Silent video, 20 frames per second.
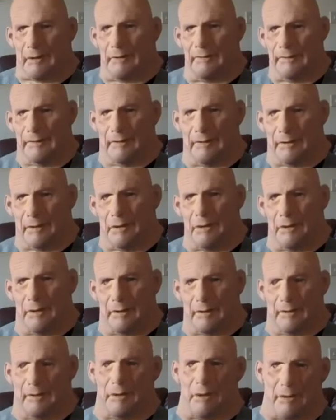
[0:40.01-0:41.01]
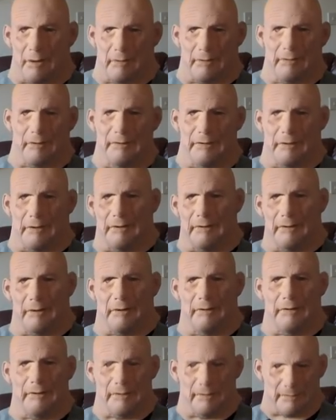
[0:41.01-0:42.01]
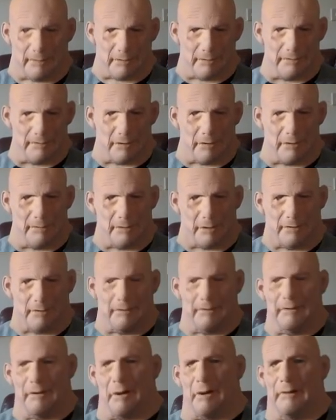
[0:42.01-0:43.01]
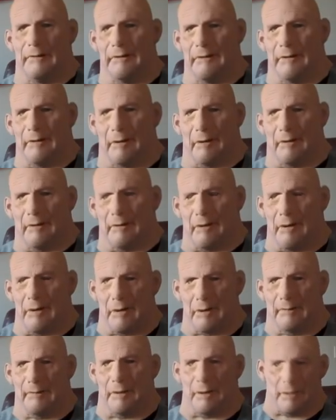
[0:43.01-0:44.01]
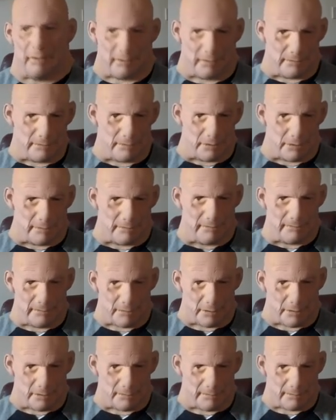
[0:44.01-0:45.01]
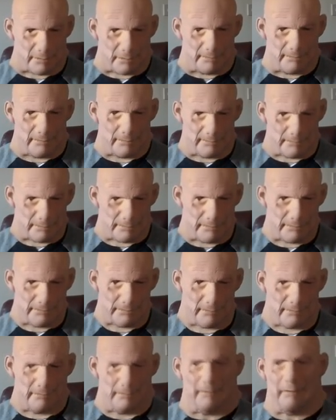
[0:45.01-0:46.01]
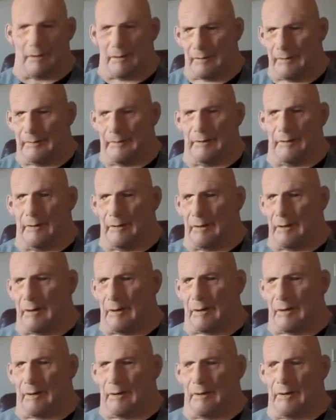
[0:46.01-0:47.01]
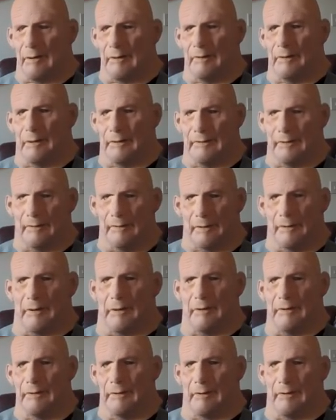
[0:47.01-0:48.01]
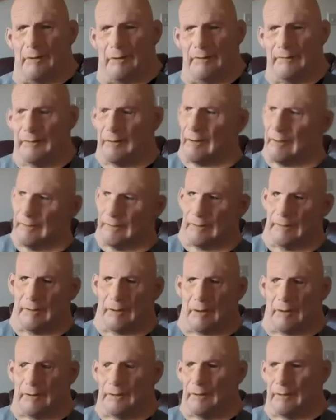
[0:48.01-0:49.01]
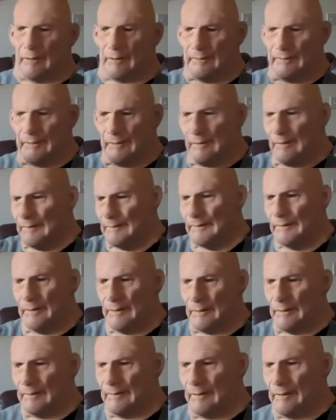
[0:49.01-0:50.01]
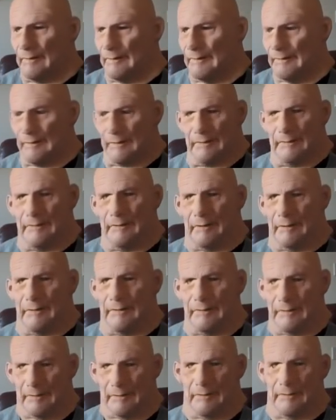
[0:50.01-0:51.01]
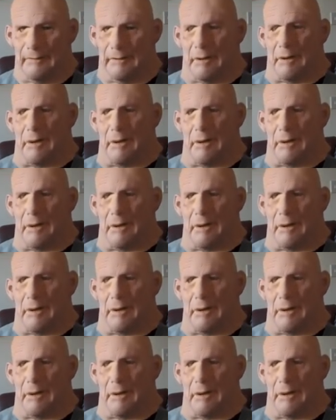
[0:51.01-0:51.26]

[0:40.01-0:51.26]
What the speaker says: how's it going to work? Well, as you can see on your screens, I am on the Topps Kick app. We are going to open up the Bundesliga pack, and whatever players we get in the pack, we have to add to our FIFA 16 team.